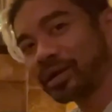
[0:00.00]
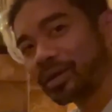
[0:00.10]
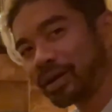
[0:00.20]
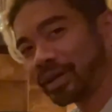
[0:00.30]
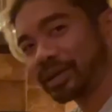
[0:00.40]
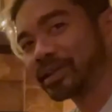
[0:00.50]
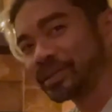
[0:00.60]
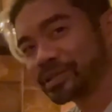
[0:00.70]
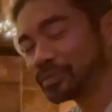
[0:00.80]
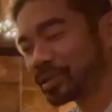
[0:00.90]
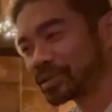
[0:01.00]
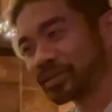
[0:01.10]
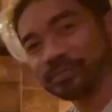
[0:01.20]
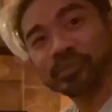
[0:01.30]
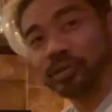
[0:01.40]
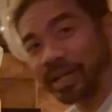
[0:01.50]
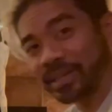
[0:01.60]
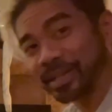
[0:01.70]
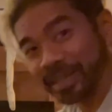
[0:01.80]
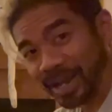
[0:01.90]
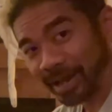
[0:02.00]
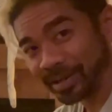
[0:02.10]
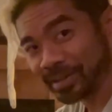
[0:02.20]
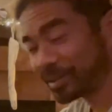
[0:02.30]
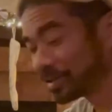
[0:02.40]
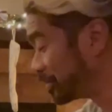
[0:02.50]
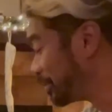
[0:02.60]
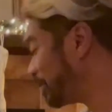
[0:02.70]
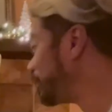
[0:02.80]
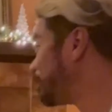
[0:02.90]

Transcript: I kind of see myself more like the dad, you know,